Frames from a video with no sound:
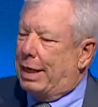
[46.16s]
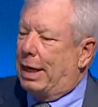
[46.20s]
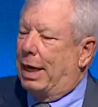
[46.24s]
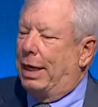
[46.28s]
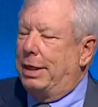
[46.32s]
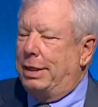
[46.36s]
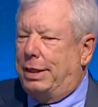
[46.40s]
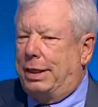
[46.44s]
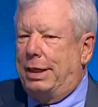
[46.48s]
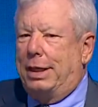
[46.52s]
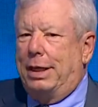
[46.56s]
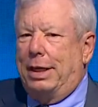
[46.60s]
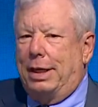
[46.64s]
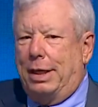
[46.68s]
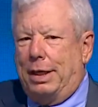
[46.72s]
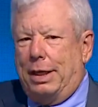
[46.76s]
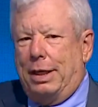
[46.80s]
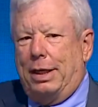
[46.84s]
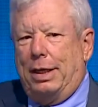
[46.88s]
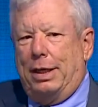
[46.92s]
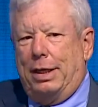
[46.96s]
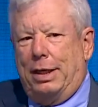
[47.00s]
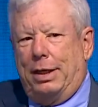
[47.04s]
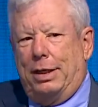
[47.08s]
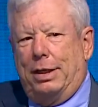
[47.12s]
idea
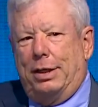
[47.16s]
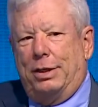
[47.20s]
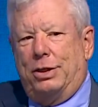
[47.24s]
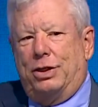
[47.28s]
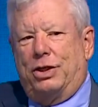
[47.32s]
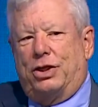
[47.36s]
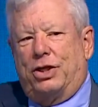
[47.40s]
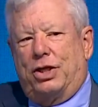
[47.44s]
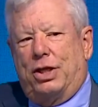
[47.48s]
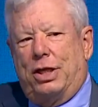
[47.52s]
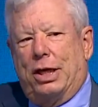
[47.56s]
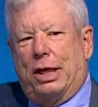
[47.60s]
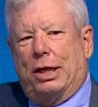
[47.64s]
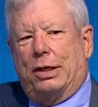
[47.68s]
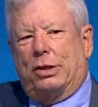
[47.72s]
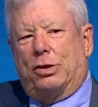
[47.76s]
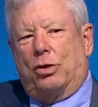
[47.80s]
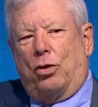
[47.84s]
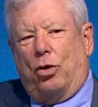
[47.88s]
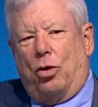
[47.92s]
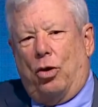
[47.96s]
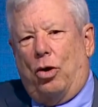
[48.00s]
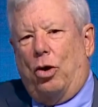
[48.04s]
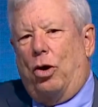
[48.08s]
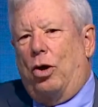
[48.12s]
is that
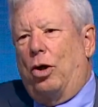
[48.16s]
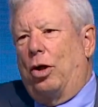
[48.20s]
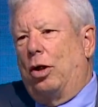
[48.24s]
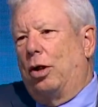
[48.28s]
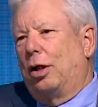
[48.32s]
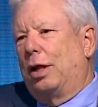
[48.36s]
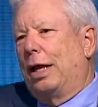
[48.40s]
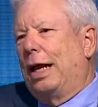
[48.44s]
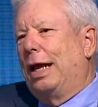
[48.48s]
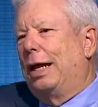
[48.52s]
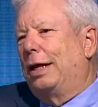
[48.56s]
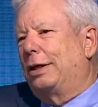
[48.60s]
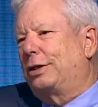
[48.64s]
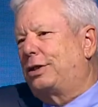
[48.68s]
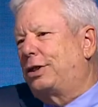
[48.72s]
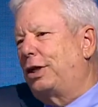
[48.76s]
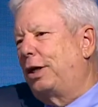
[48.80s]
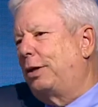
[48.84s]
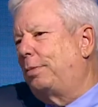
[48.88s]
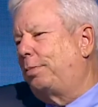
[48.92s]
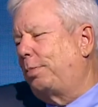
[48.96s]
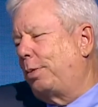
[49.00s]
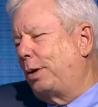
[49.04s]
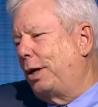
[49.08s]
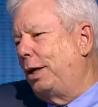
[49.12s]
all
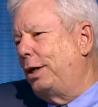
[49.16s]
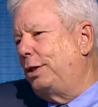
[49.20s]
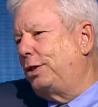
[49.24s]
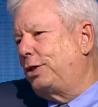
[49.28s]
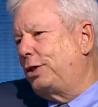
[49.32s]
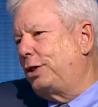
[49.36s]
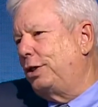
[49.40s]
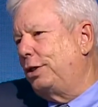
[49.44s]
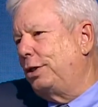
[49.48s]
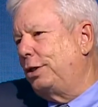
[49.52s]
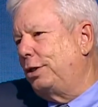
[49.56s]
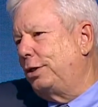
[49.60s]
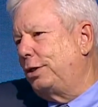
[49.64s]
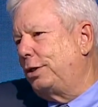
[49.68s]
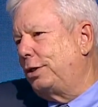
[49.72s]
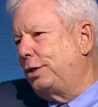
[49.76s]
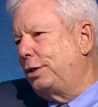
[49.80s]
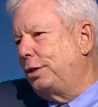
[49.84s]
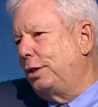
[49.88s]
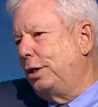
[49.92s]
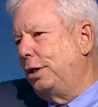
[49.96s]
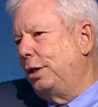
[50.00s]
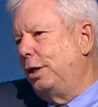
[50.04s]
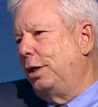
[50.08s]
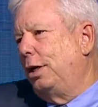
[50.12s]
asset prices
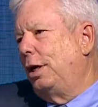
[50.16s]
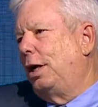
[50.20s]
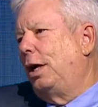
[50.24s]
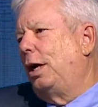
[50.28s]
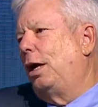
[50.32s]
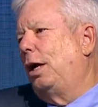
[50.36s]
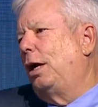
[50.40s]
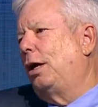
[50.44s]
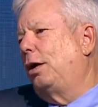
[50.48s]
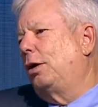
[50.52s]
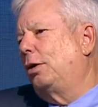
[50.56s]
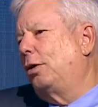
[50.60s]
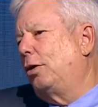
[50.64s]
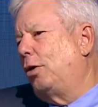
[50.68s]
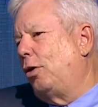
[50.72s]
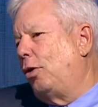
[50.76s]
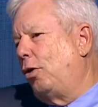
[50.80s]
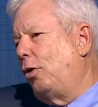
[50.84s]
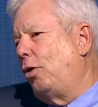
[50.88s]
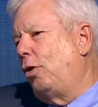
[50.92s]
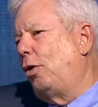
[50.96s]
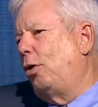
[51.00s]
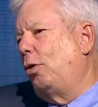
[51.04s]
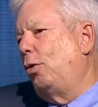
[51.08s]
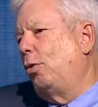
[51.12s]
are
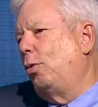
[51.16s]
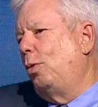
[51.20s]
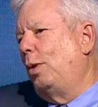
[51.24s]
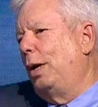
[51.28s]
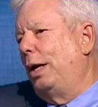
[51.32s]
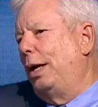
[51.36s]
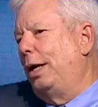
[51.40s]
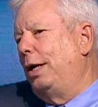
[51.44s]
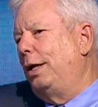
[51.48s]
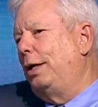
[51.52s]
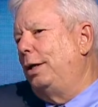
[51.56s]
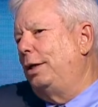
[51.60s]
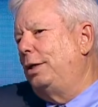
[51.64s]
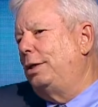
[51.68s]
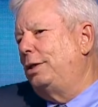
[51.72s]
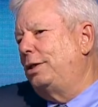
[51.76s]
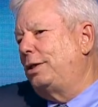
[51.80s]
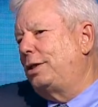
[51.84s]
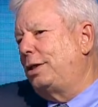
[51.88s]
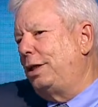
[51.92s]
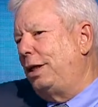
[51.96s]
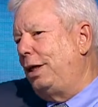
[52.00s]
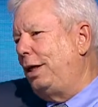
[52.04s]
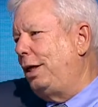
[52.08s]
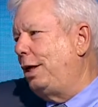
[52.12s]

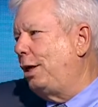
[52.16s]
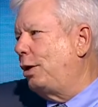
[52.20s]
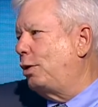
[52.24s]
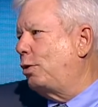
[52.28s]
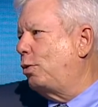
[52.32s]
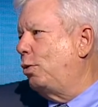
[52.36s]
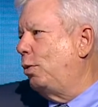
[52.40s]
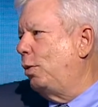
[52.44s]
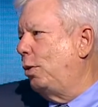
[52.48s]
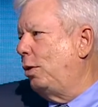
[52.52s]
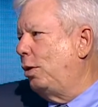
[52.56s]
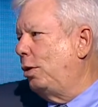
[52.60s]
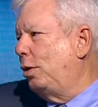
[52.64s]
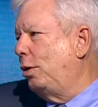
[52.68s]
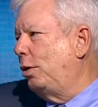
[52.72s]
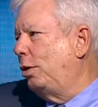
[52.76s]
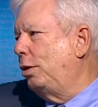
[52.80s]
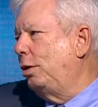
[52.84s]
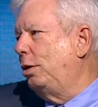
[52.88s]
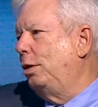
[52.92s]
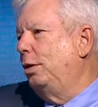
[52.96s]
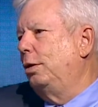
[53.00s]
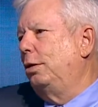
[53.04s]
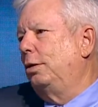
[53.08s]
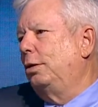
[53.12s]
always
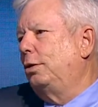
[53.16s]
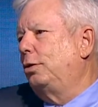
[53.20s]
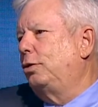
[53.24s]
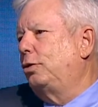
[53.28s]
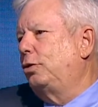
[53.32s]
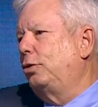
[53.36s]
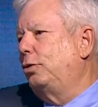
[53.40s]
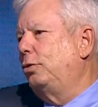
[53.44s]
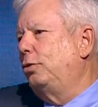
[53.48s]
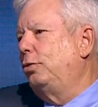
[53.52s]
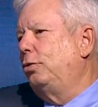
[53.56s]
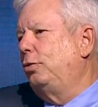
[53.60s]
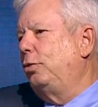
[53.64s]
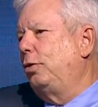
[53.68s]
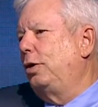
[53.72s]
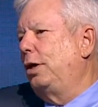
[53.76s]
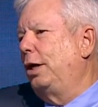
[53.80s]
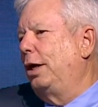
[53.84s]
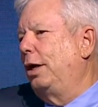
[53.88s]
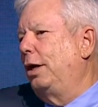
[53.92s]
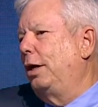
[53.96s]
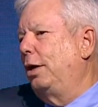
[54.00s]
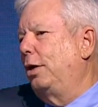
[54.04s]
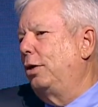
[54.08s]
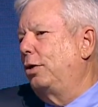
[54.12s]
equal to
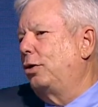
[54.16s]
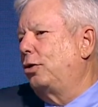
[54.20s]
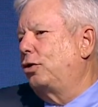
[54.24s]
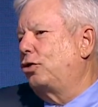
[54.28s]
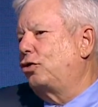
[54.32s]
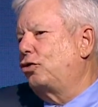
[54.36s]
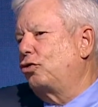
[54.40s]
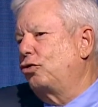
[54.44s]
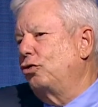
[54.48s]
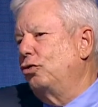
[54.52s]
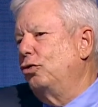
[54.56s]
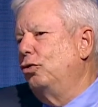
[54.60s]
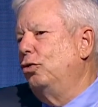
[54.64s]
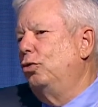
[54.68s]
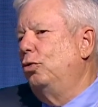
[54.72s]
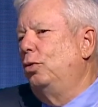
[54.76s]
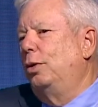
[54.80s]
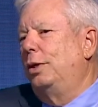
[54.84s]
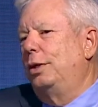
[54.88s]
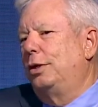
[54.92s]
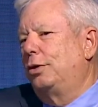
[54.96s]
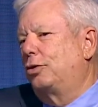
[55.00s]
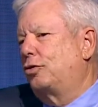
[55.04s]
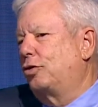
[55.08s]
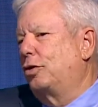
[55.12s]
their true
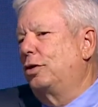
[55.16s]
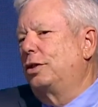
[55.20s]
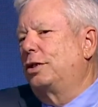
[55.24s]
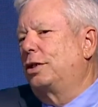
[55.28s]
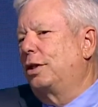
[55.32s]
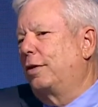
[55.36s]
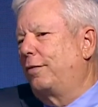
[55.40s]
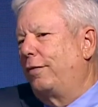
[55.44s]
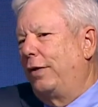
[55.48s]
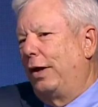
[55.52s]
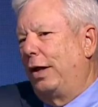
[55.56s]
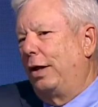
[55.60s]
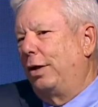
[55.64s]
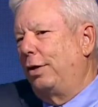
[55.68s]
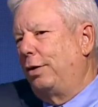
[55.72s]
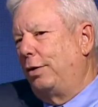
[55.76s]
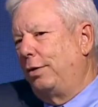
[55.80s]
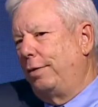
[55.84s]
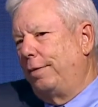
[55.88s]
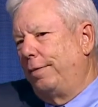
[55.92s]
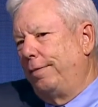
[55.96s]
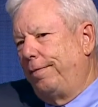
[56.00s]
intrinsic value.